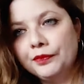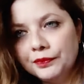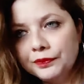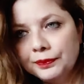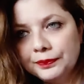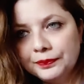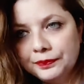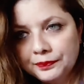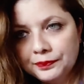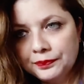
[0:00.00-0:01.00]
So in your
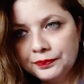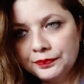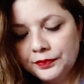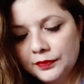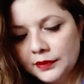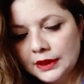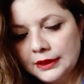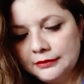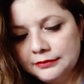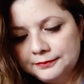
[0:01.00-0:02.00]
opinion, what do you
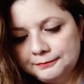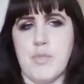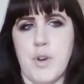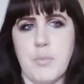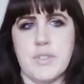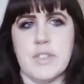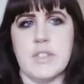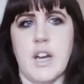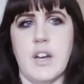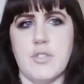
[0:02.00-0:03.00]
think sort prompted
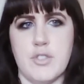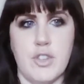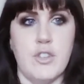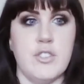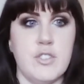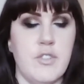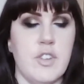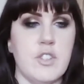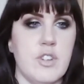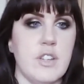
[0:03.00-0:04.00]
that resurgence of
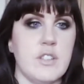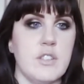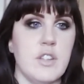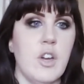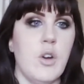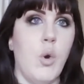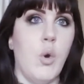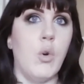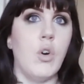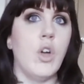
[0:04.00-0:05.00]
interest
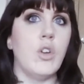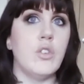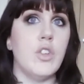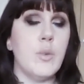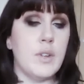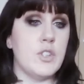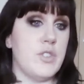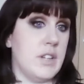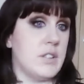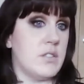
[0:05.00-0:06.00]
or new
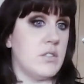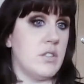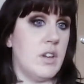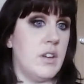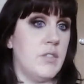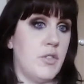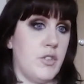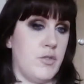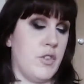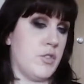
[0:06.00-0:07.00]
interest
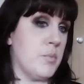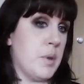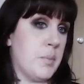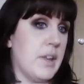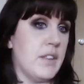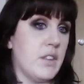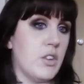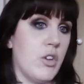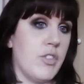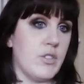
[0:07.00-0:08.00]
for some people in the
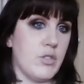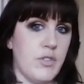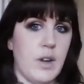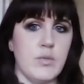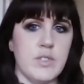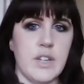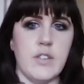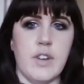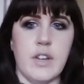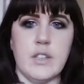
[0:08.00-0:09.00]
Gothic sort of outside
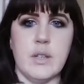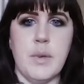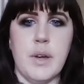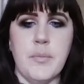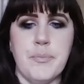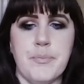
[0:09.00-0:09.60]
of academia?